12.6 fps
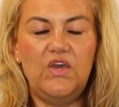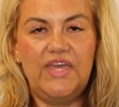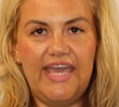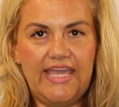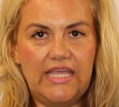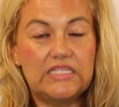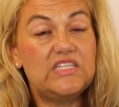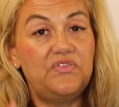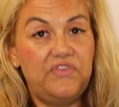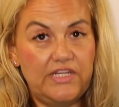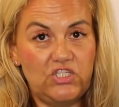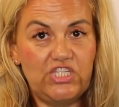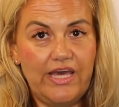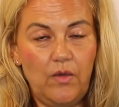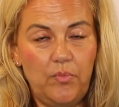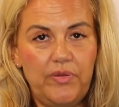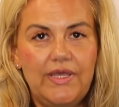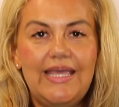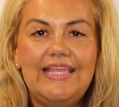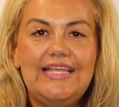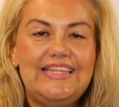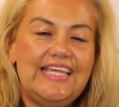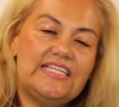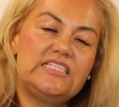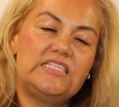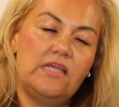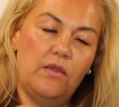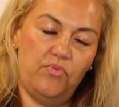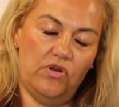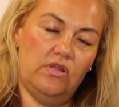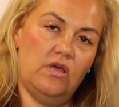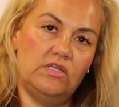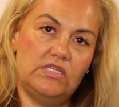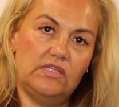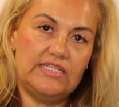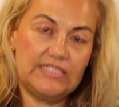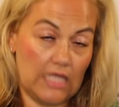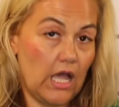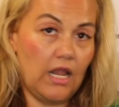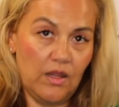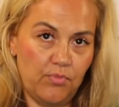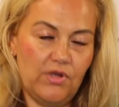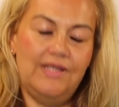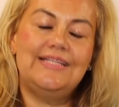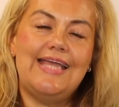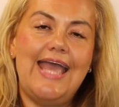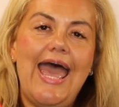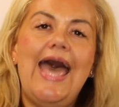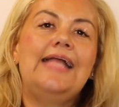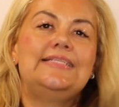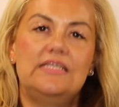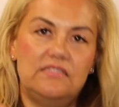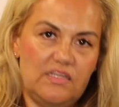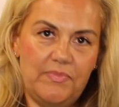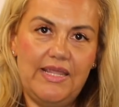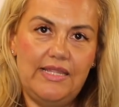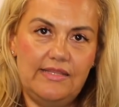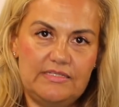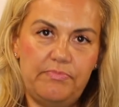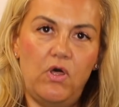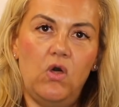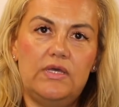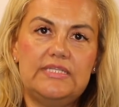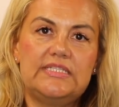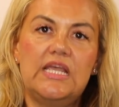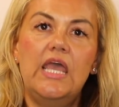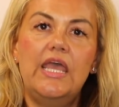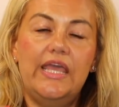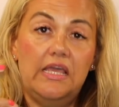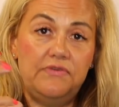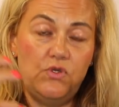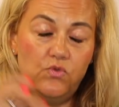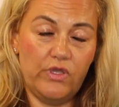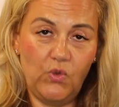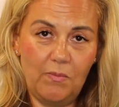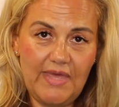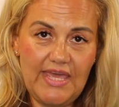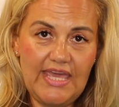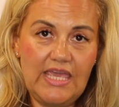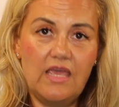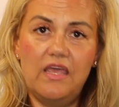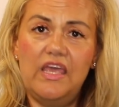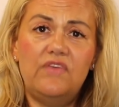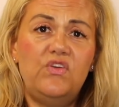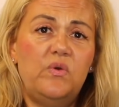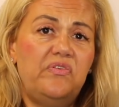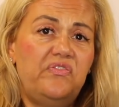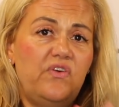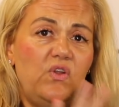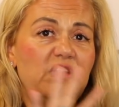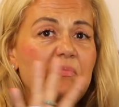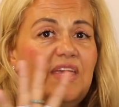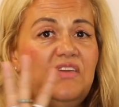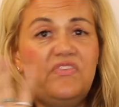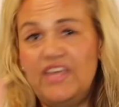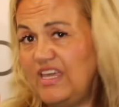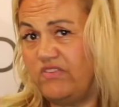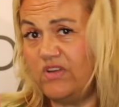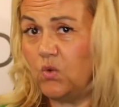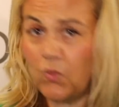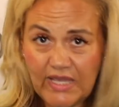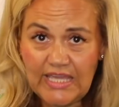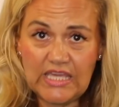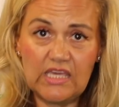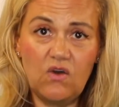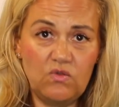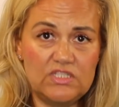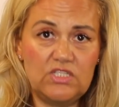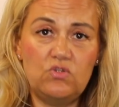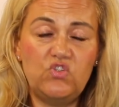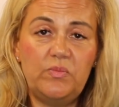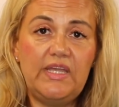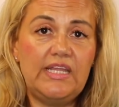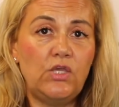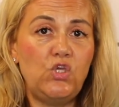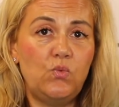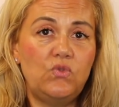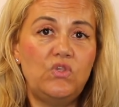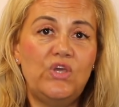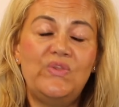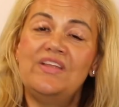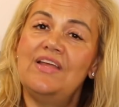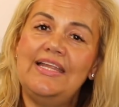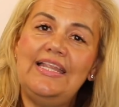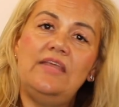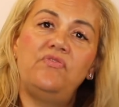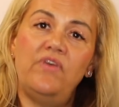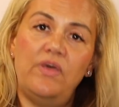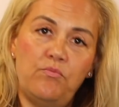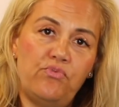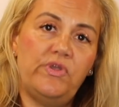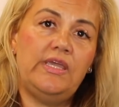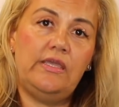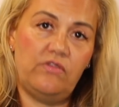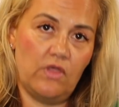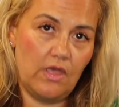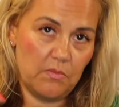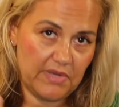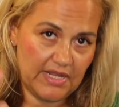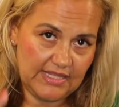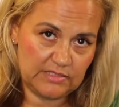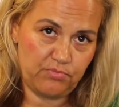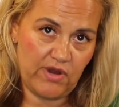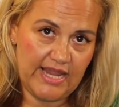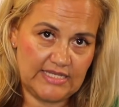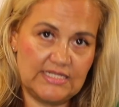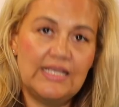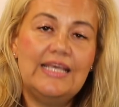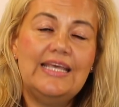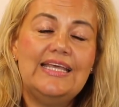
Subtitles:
Okay, to finish up, this product, this color product, had to be in this box. If you know me, if you have followed me for even a week on social media, you will know that I live and breathe by this brand.